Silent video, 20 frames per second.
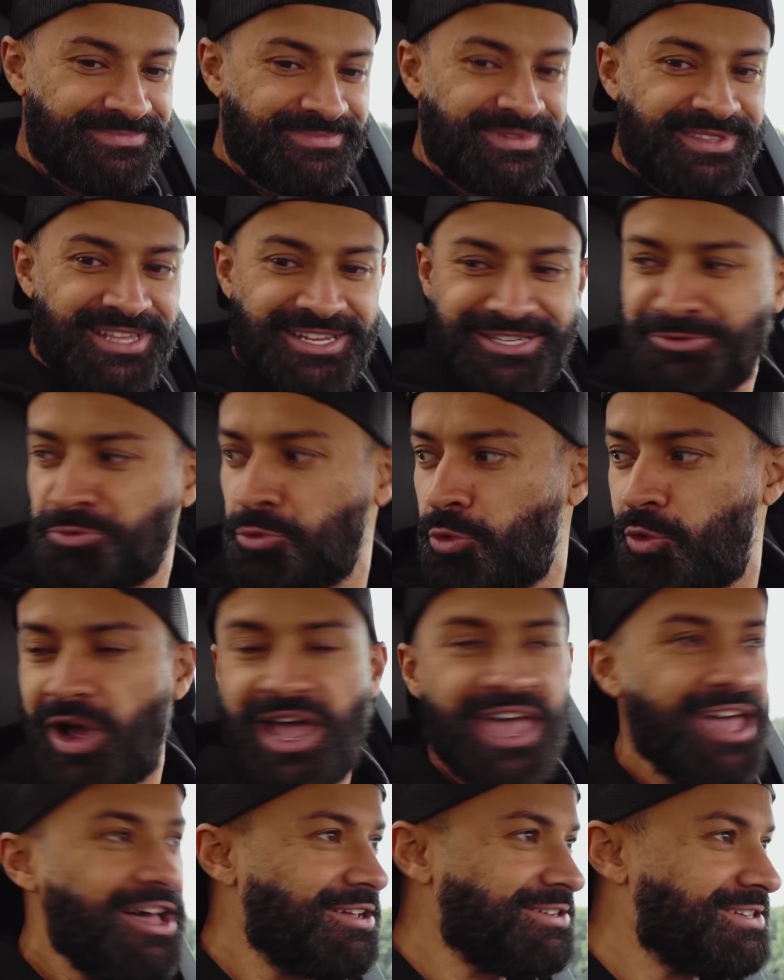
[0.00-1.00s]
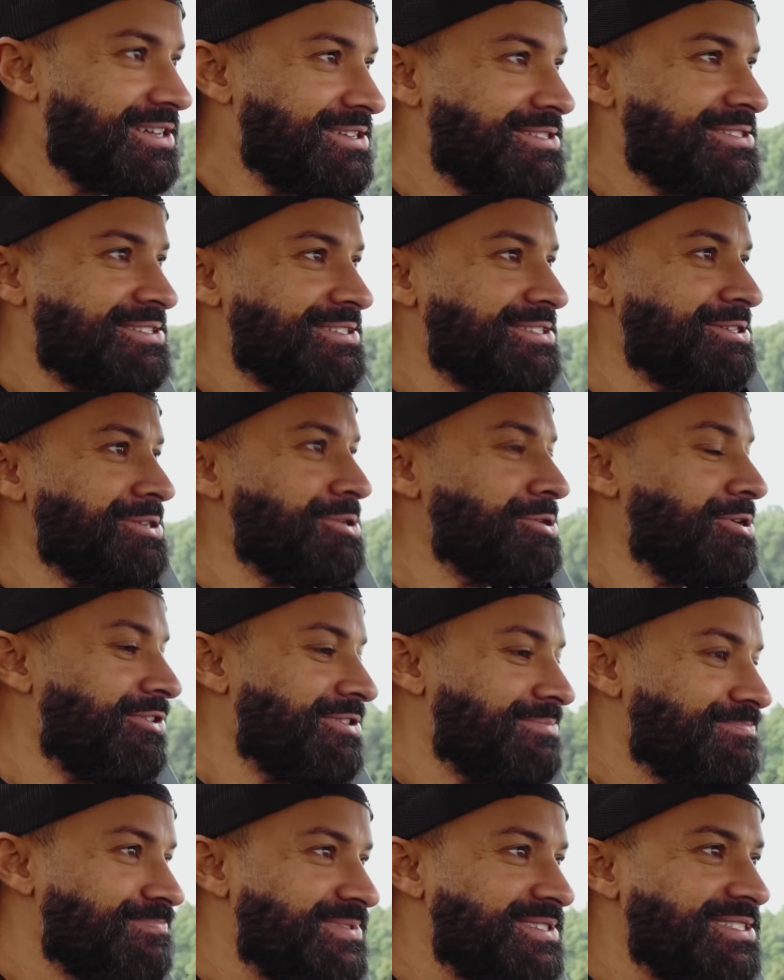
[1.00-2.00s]
This whale does 0
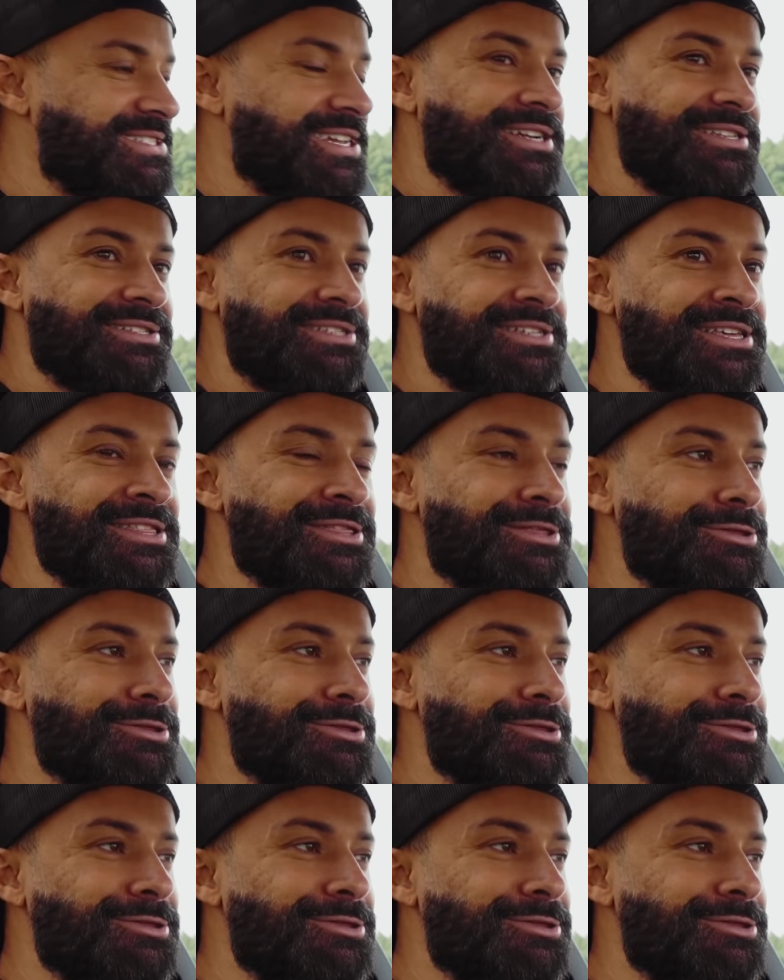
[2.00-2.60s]
to 60 in